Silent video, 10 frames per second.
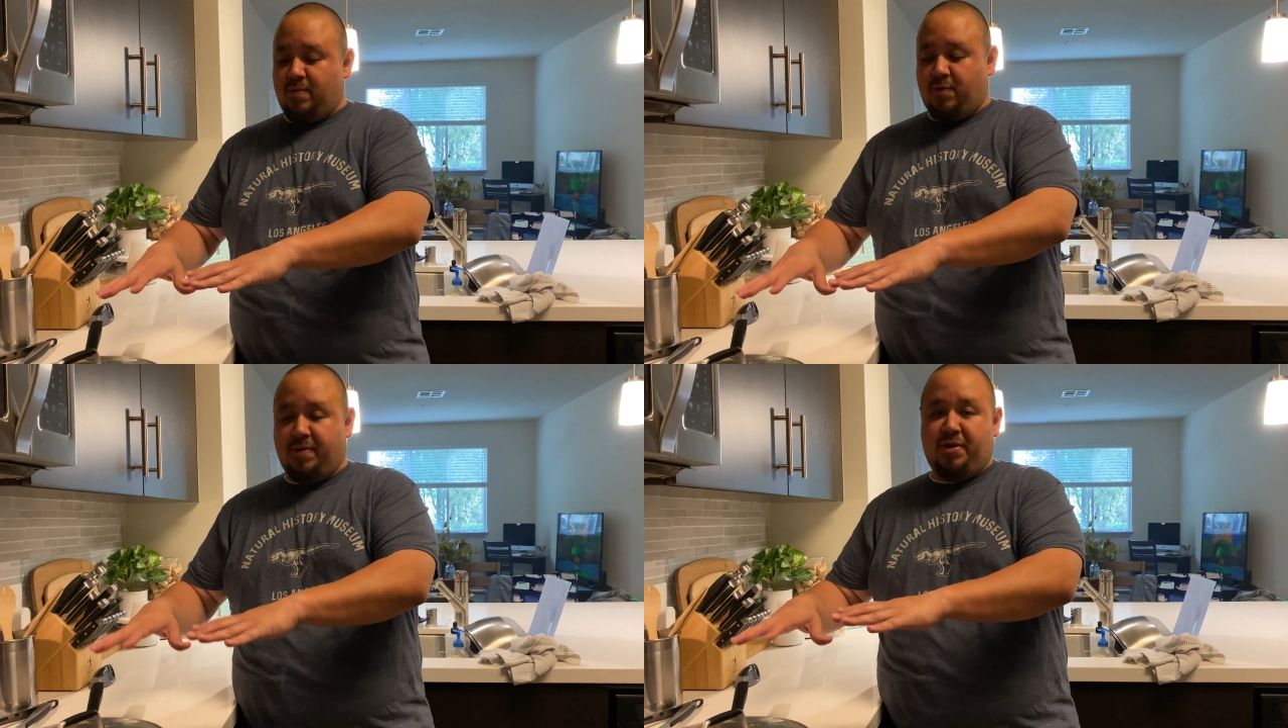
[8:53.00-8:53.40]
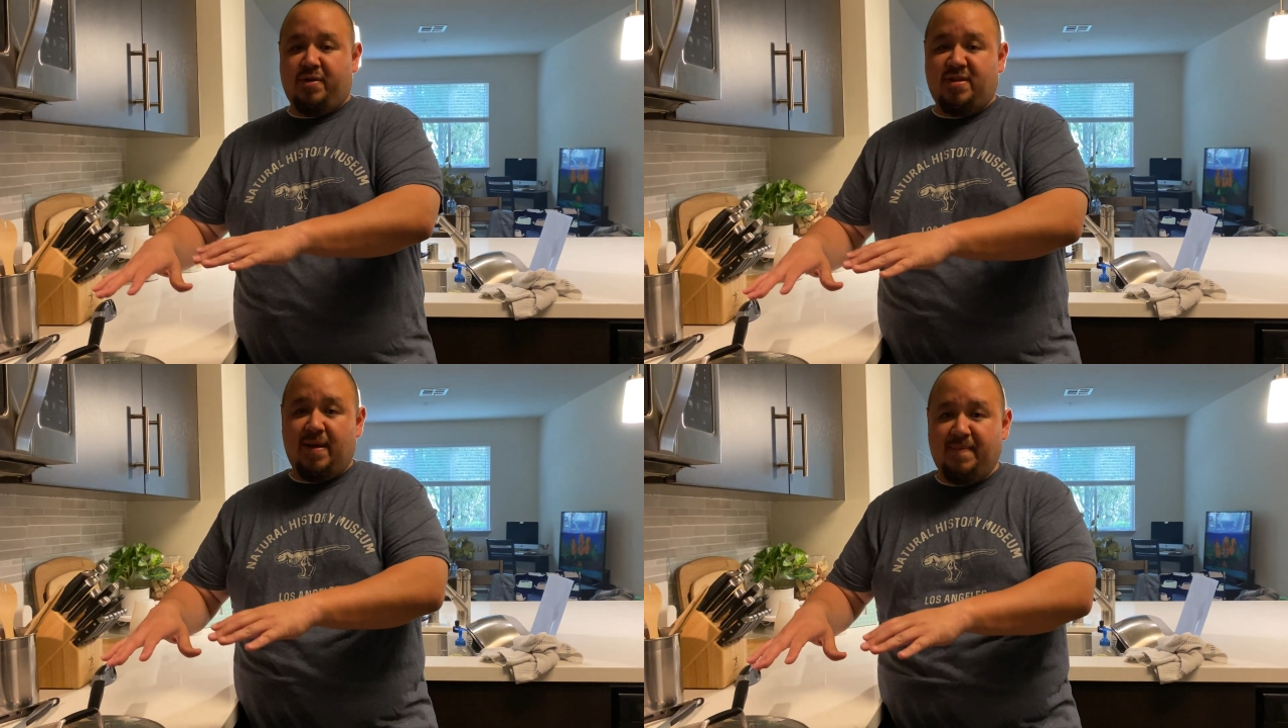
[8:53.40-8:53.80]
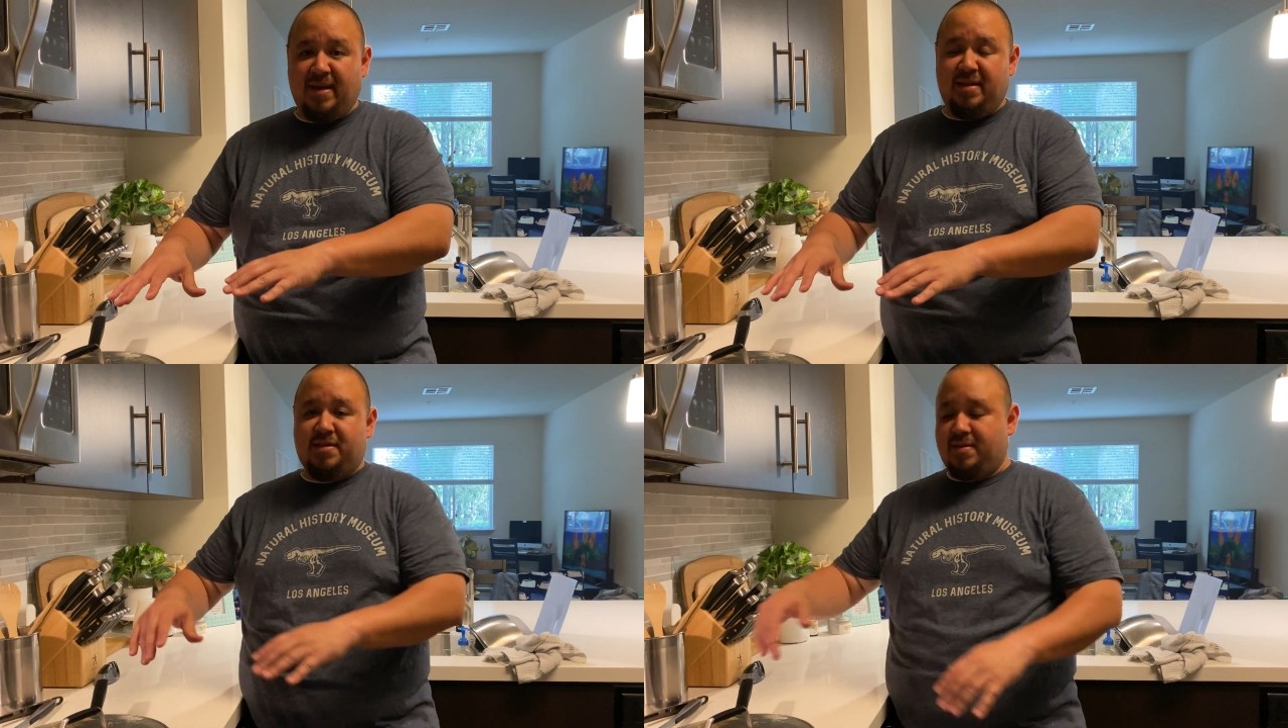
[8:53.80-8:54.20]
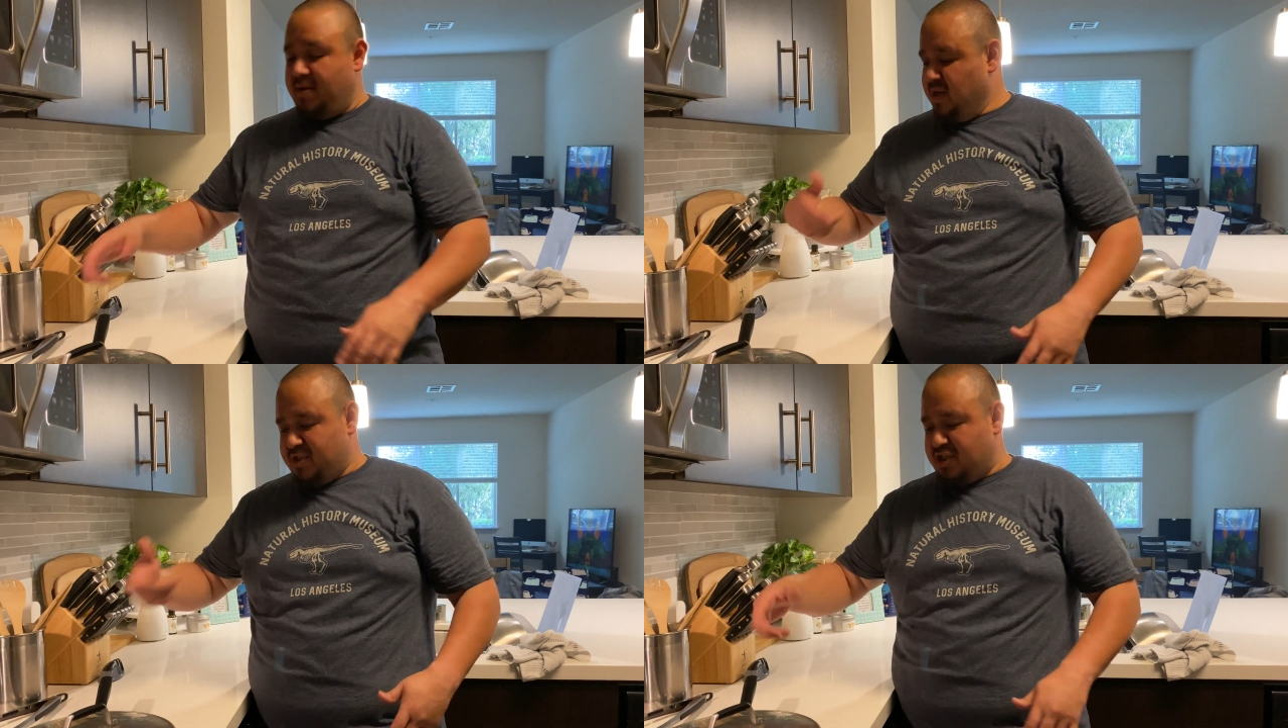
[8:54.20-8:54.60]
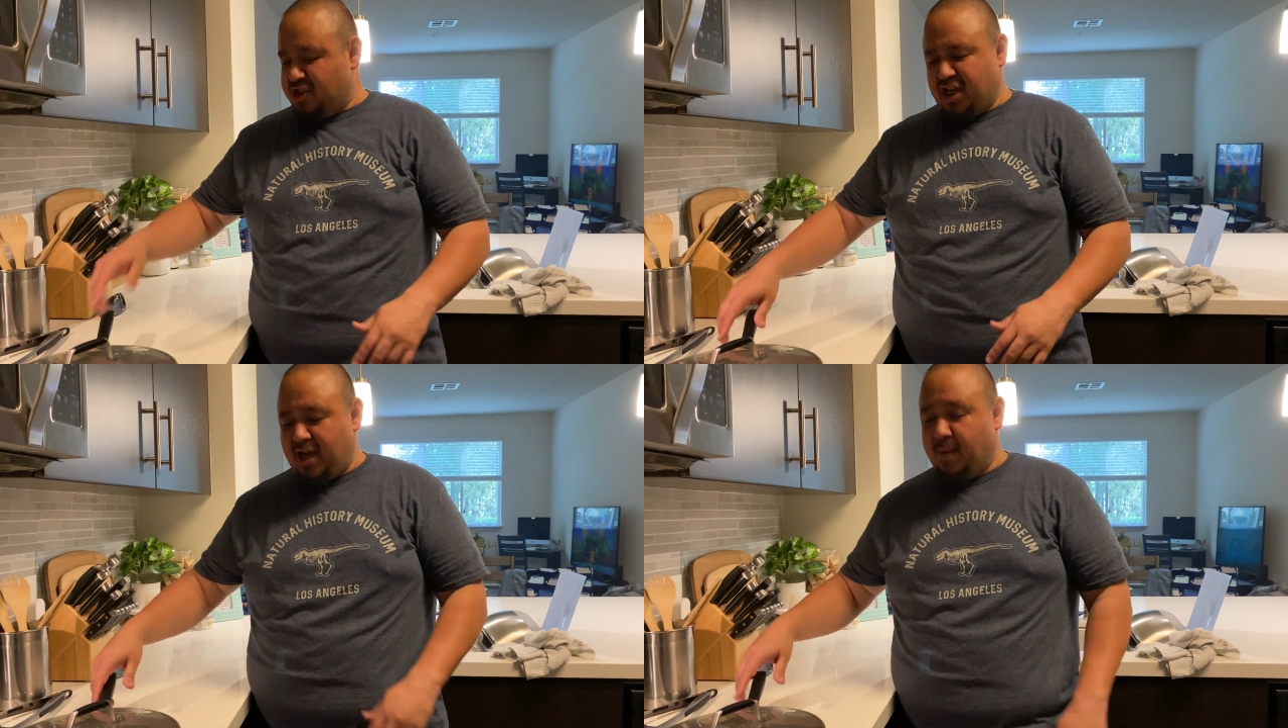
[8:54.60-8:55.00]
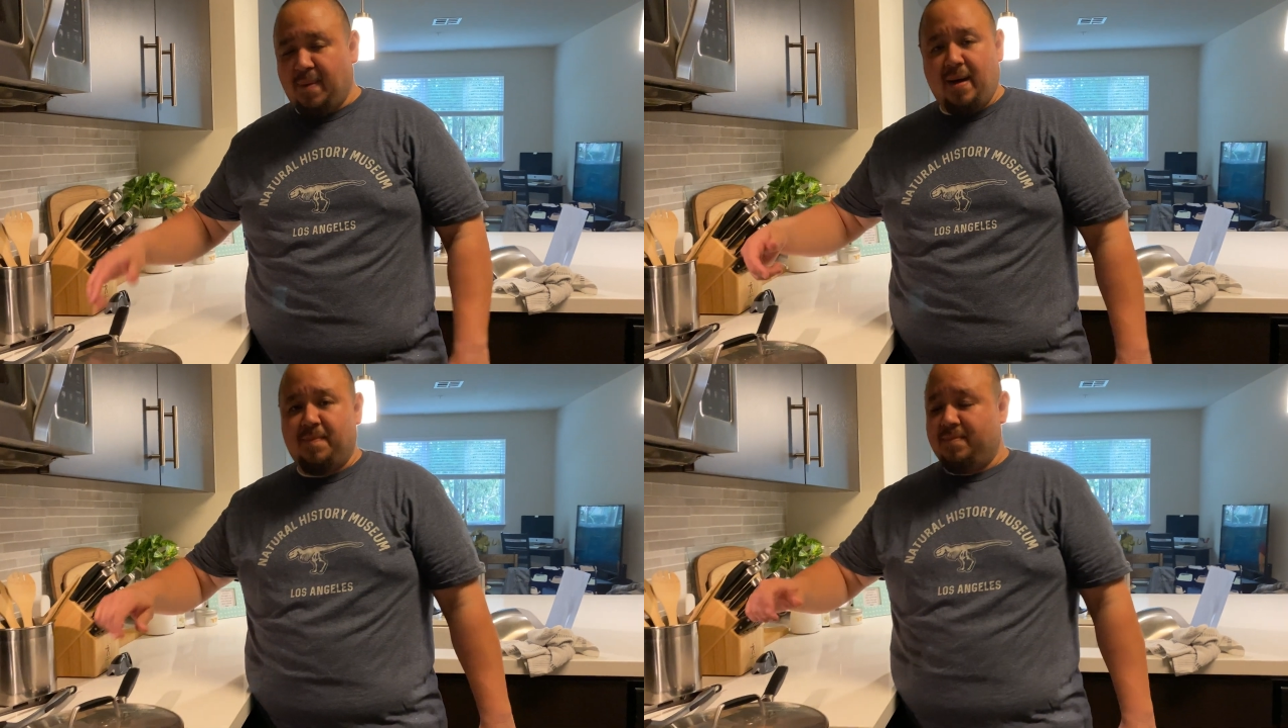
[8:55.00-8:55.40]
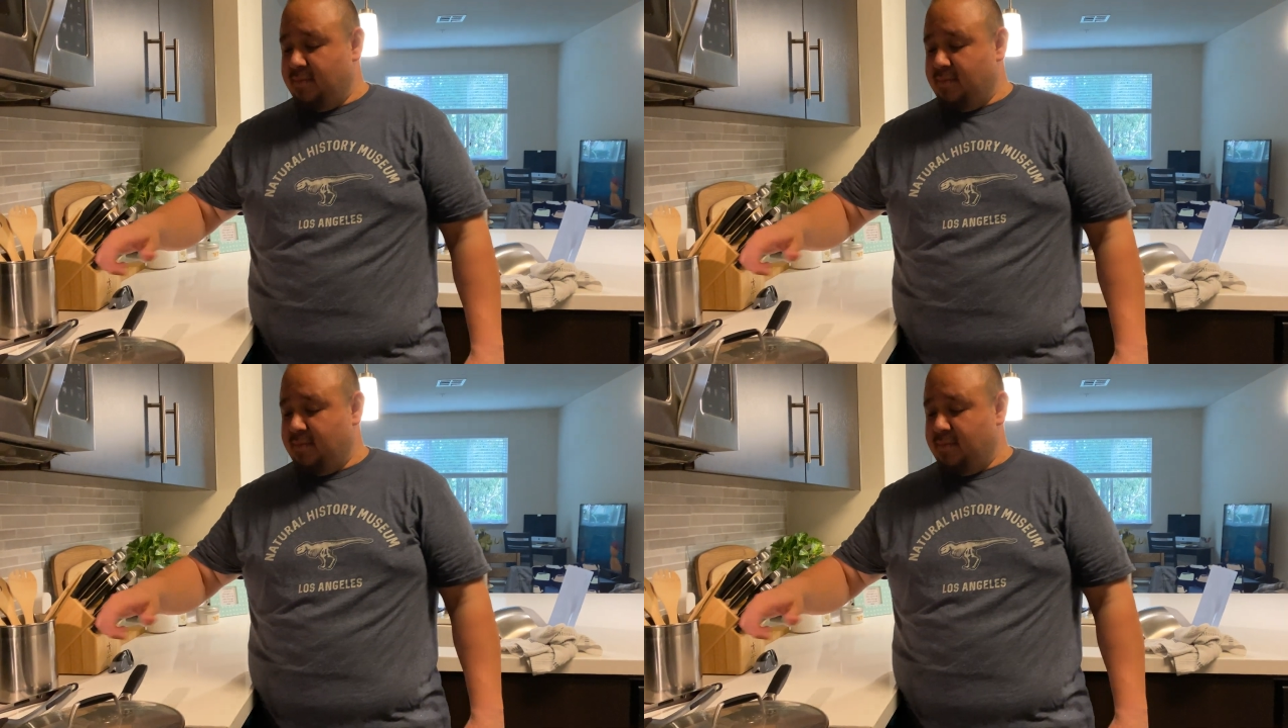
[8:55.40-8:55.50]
during your 10 minutes, just shake them up,